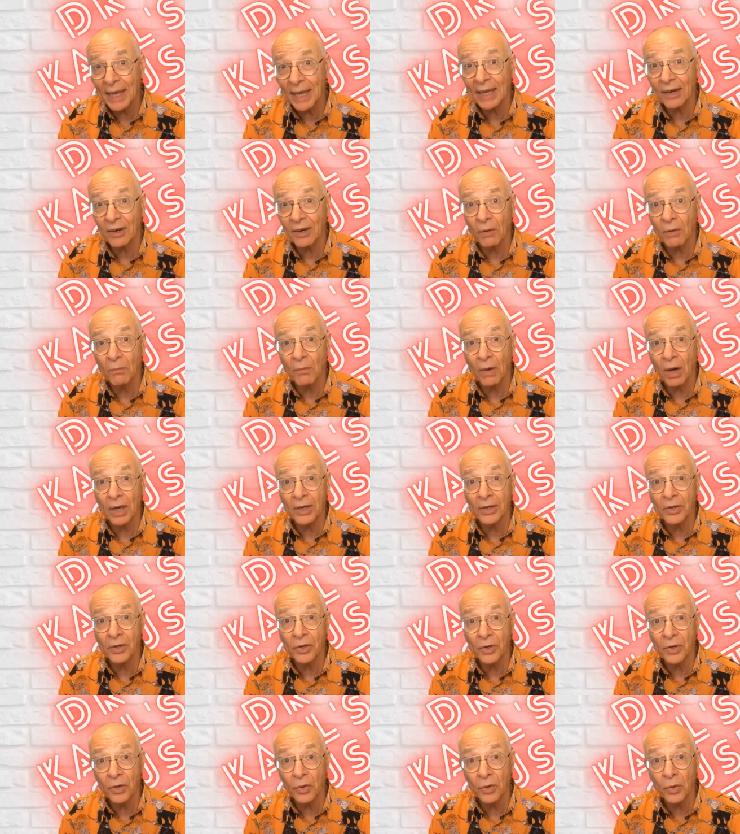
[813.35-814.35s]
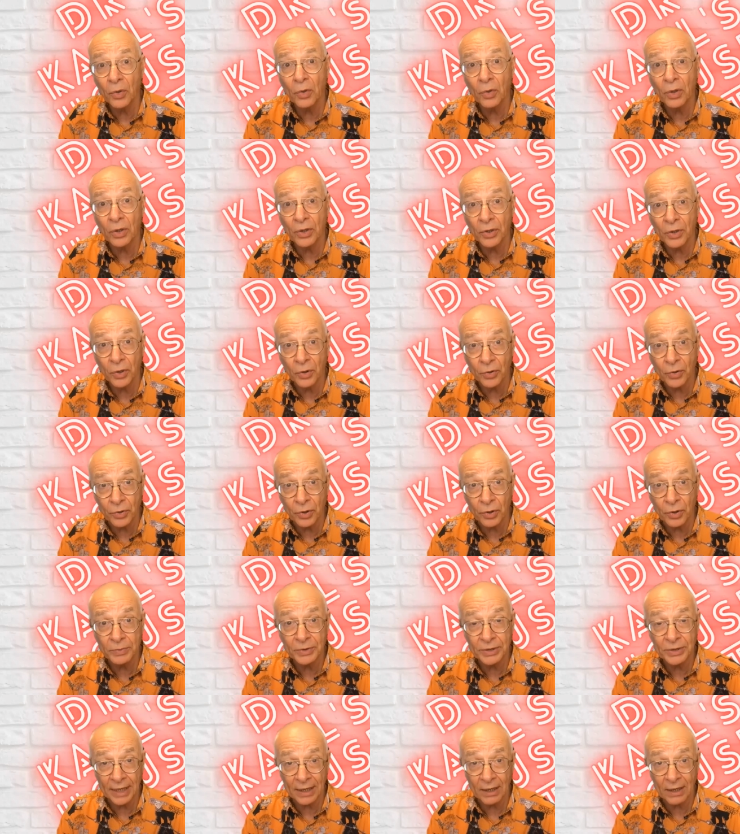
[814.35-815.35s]
out on my new
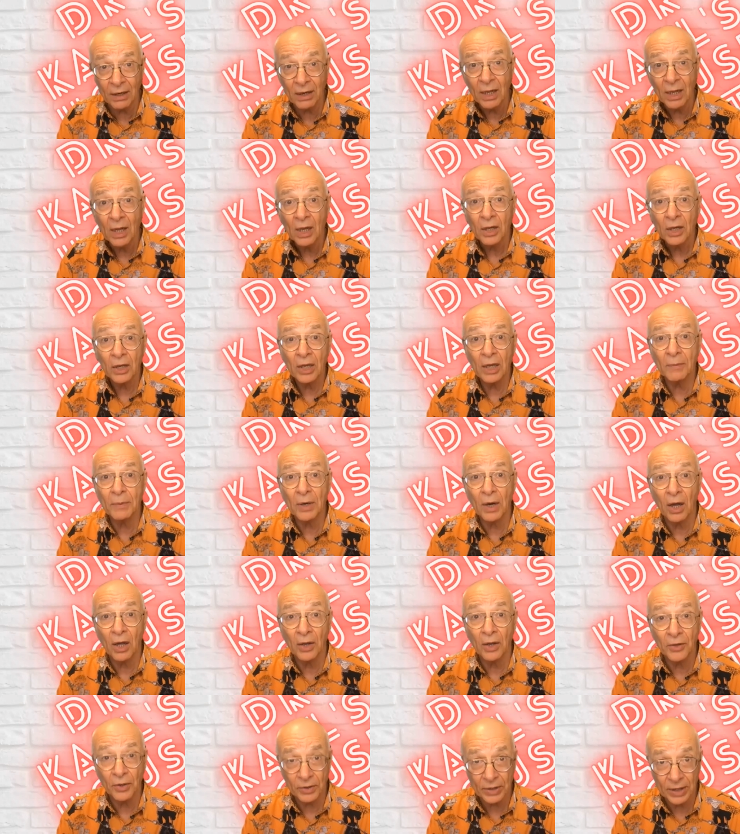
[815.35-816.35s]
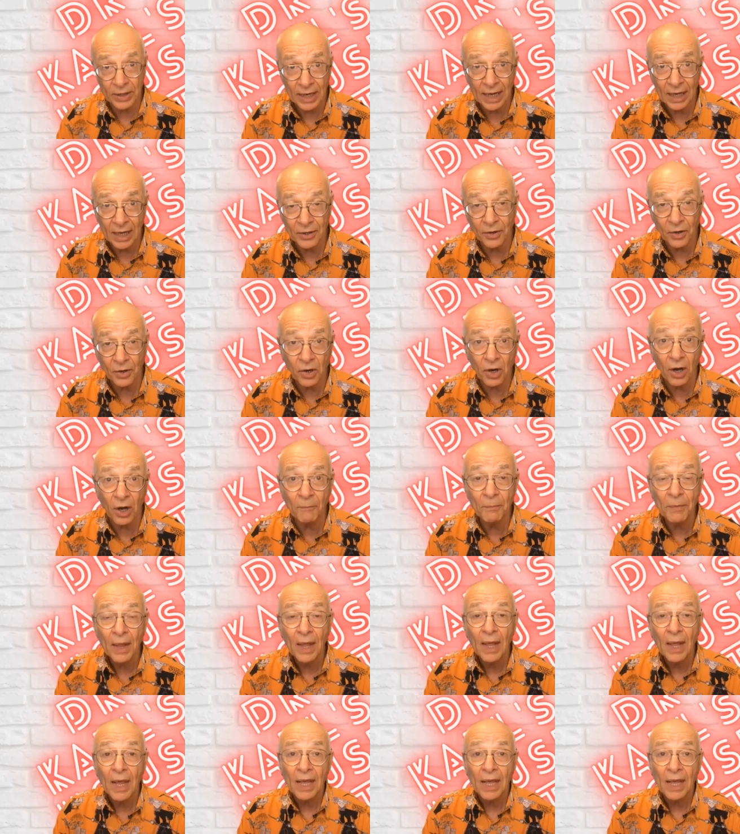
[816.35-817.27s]
YouTube channel. Keep an eye on drkarl.com.